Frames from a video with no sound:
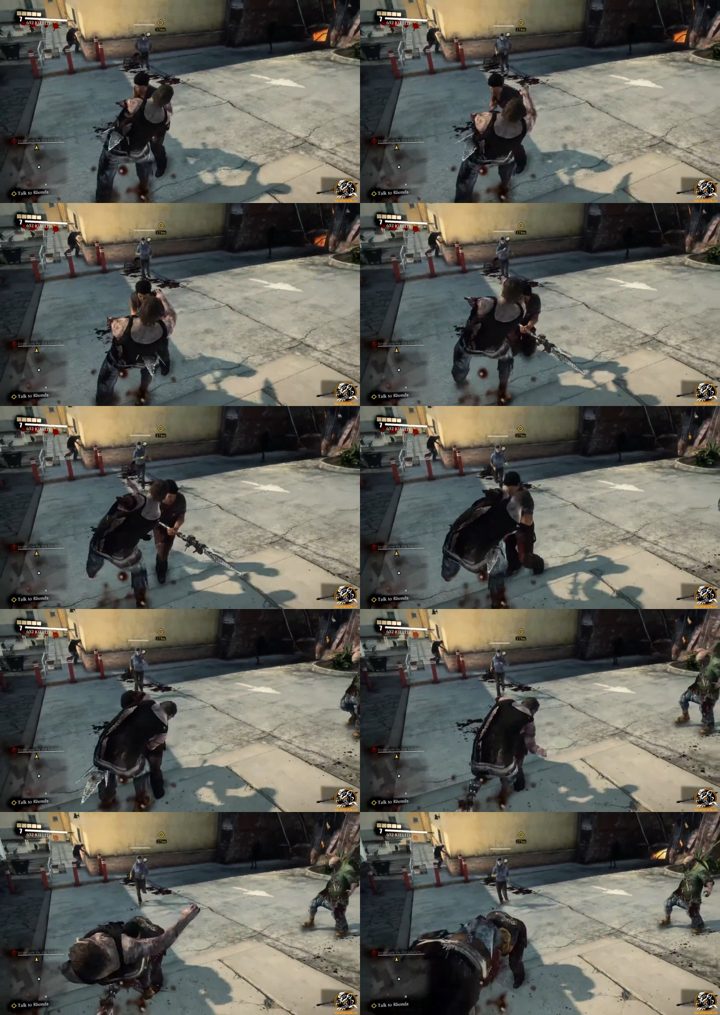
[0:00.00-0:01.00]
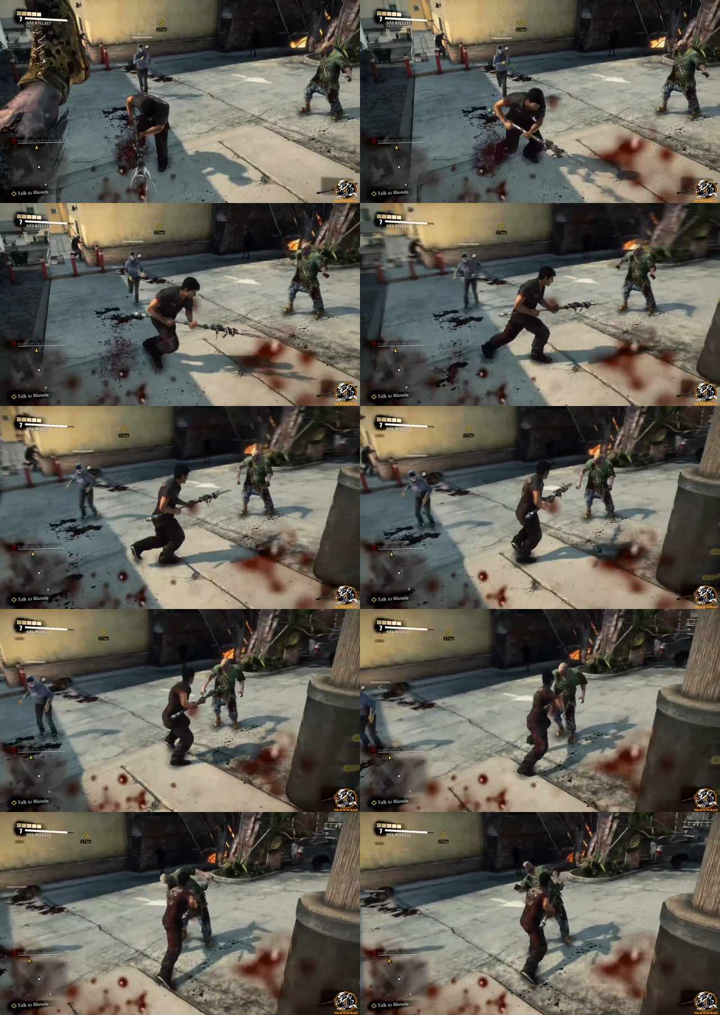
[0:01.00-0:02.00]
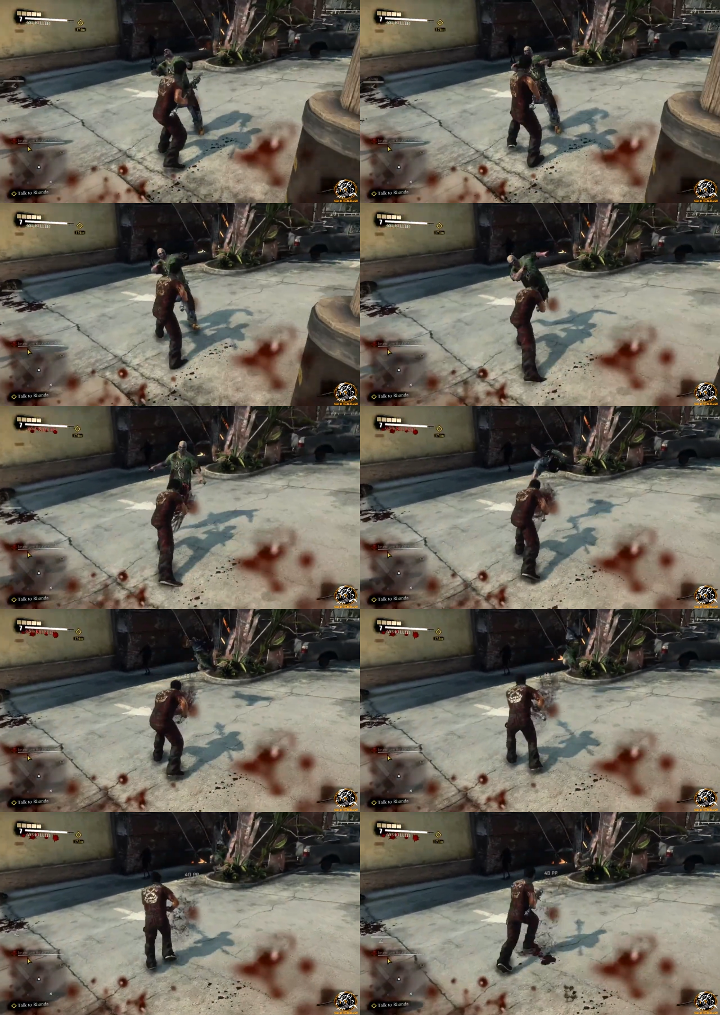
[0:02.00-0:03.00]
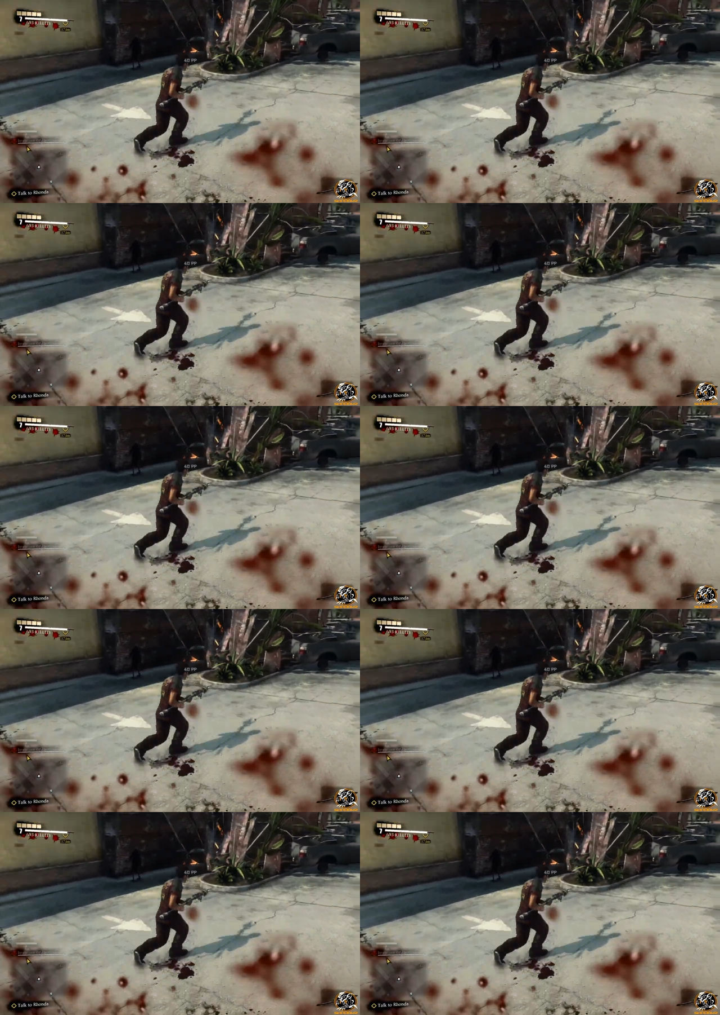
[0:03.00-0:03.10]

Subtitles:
(no speaker visible)